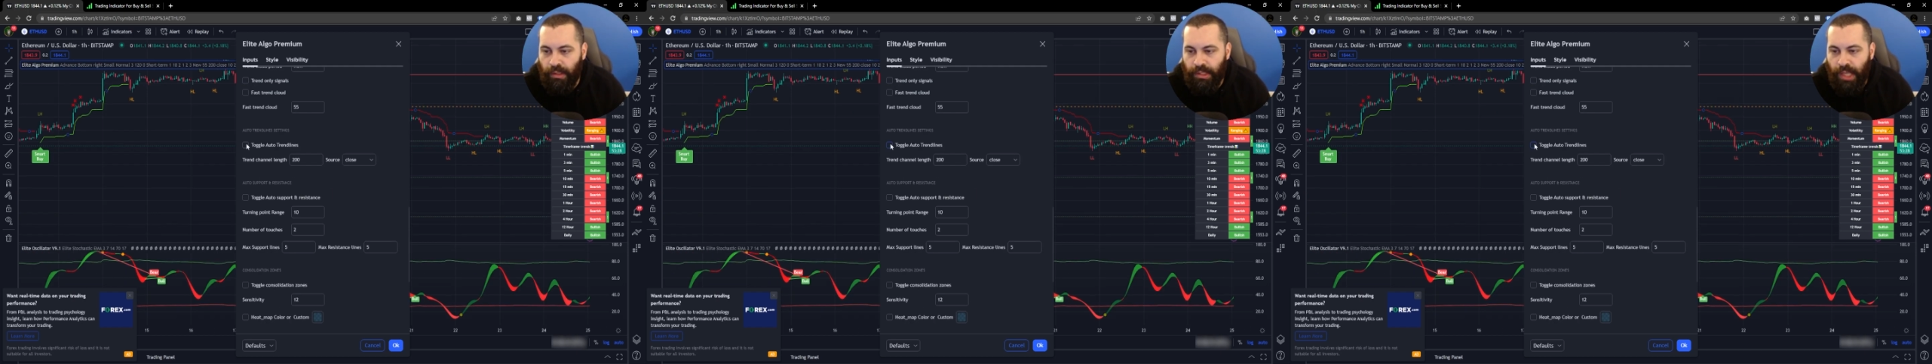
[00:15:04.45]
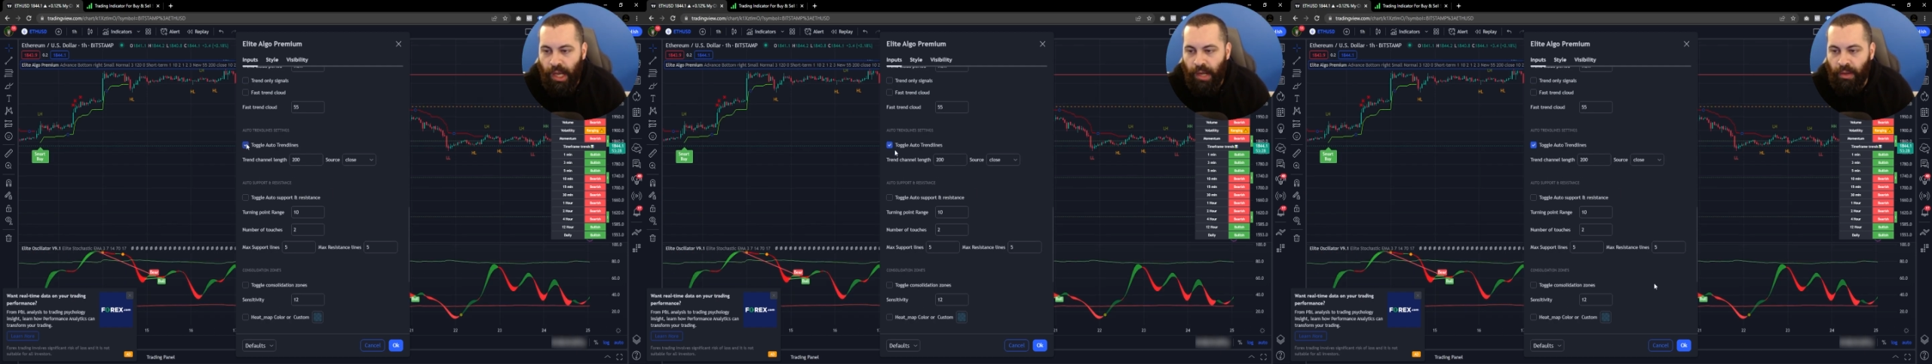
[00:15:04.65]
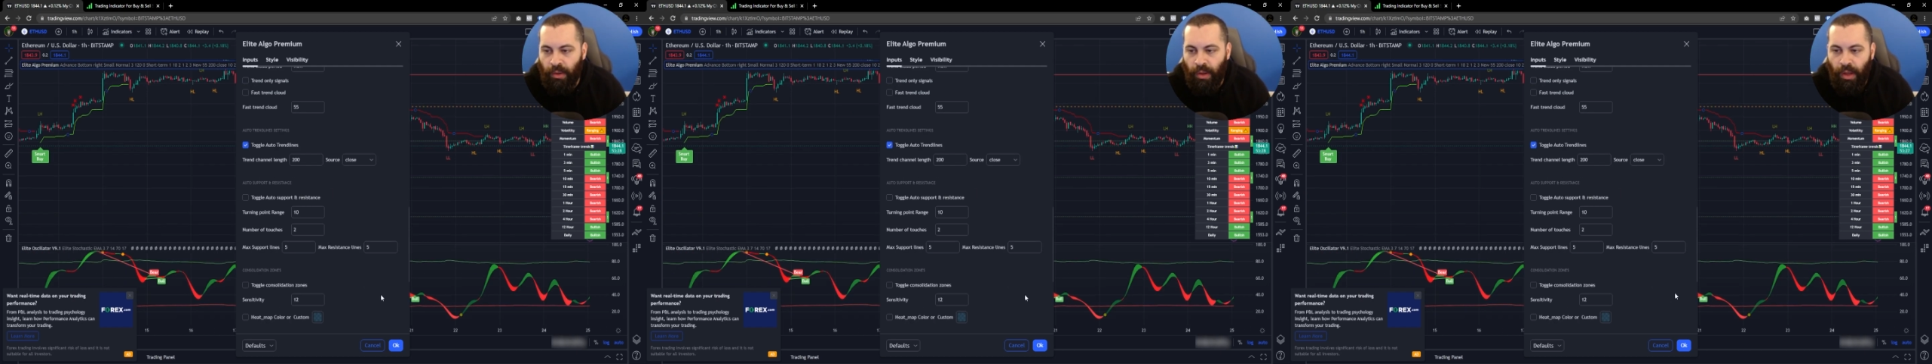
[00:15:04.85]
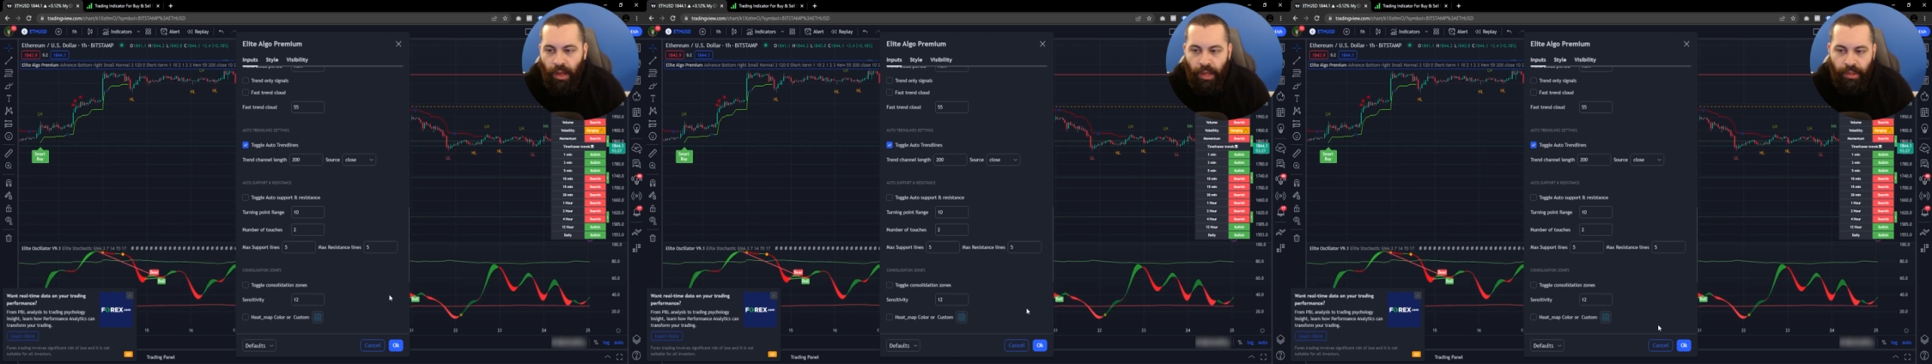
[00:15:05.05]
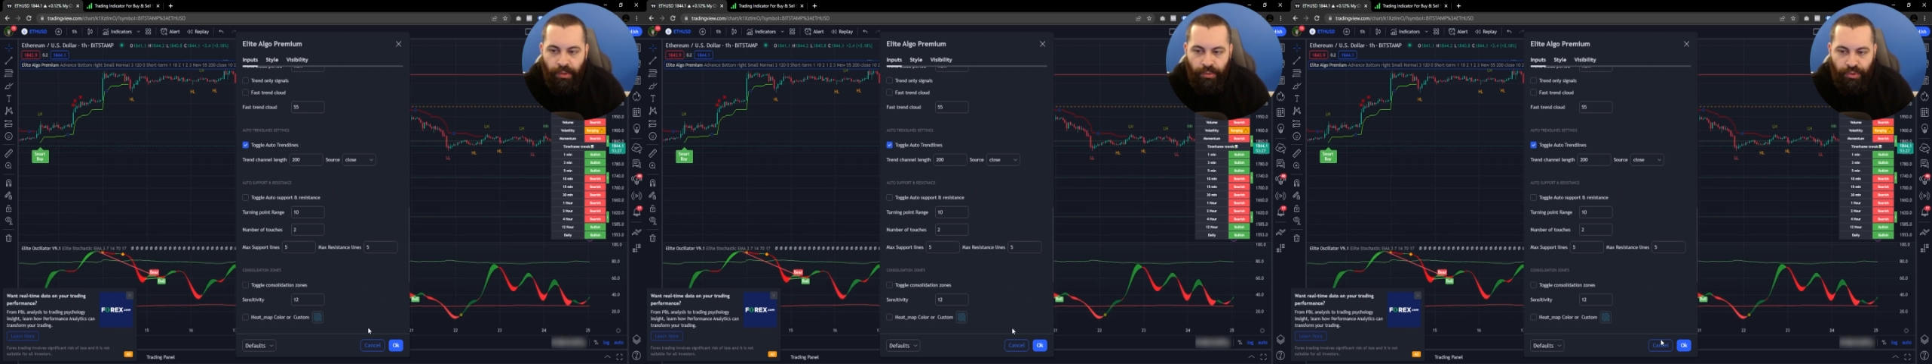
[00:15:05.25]
toggle
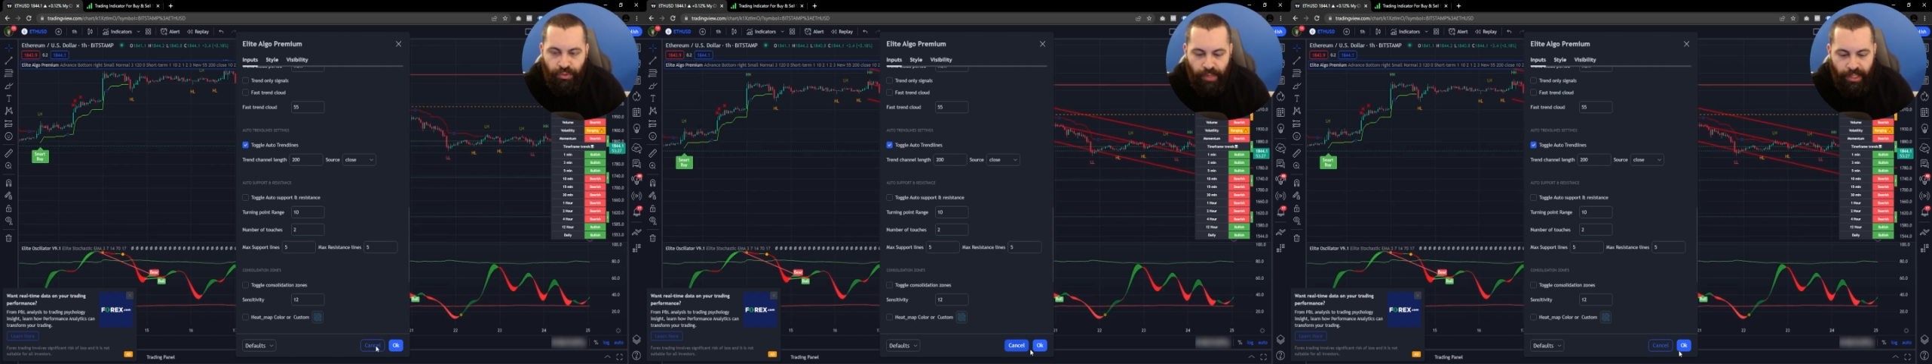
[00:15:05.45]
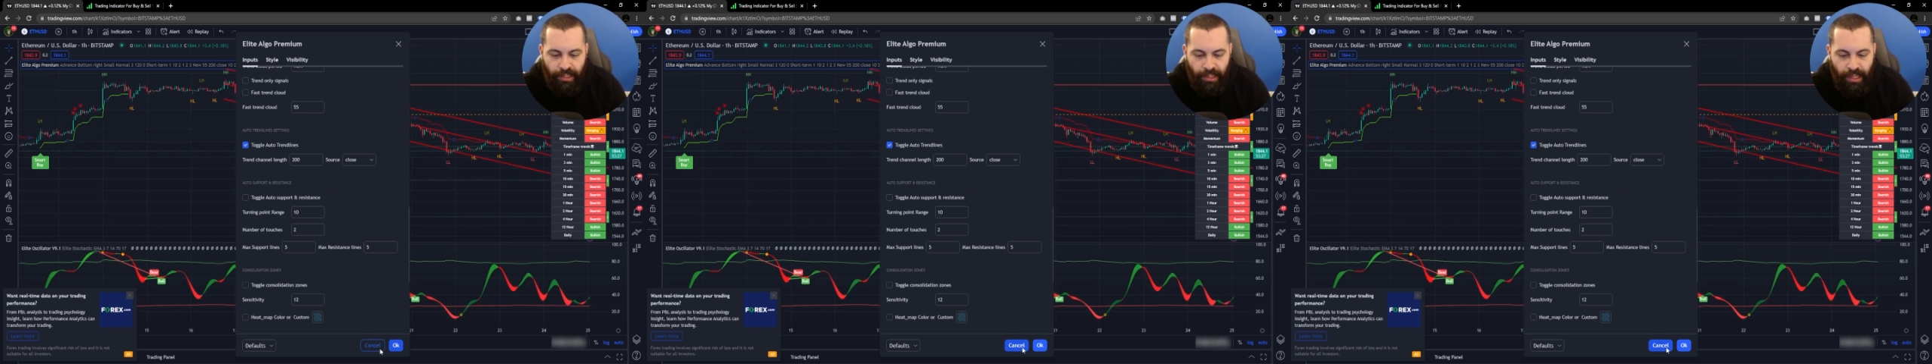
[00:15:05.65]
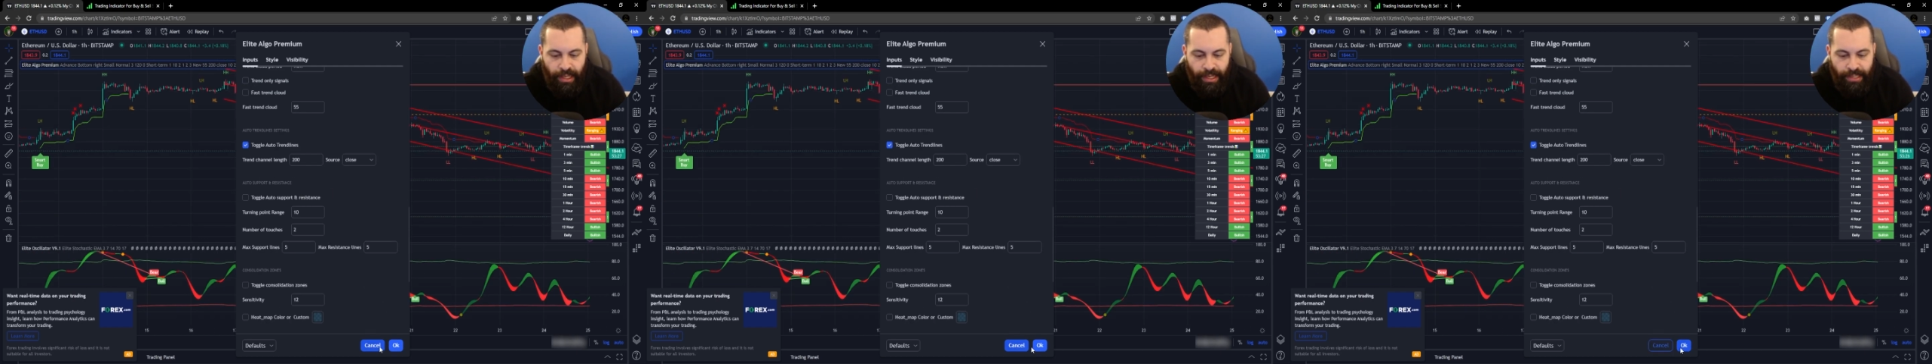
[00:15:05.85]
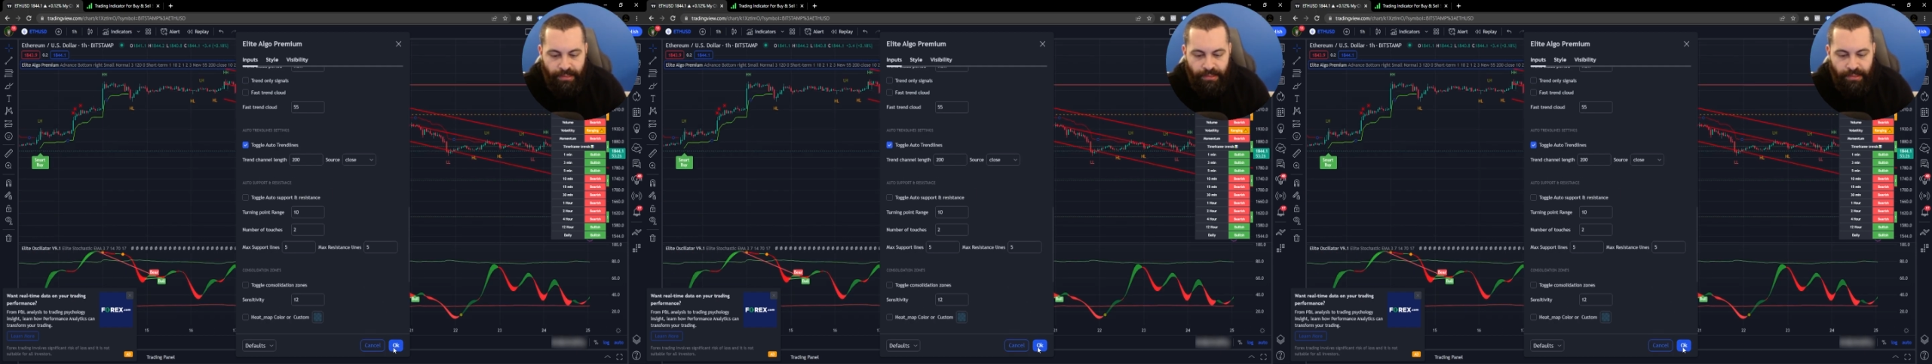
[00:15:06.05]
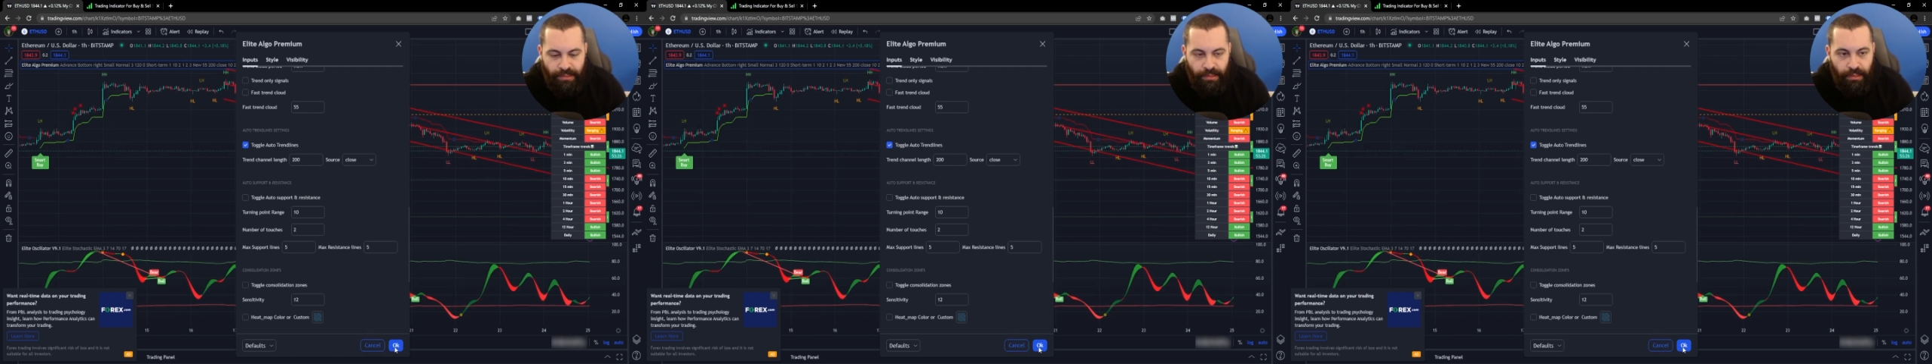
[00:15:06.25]
auto trend
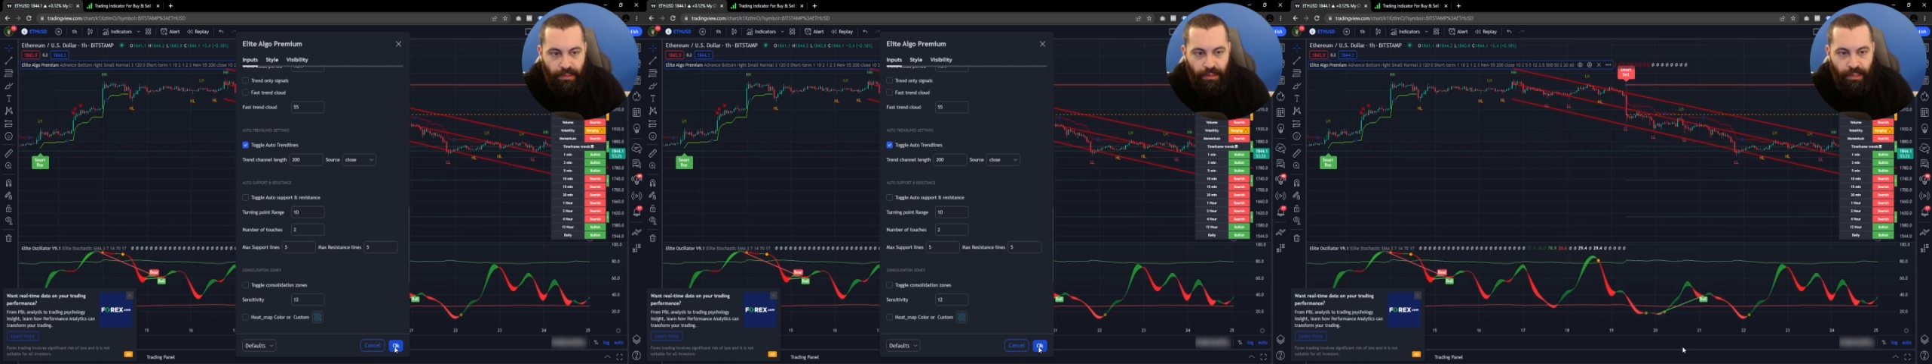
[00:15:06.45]
lines.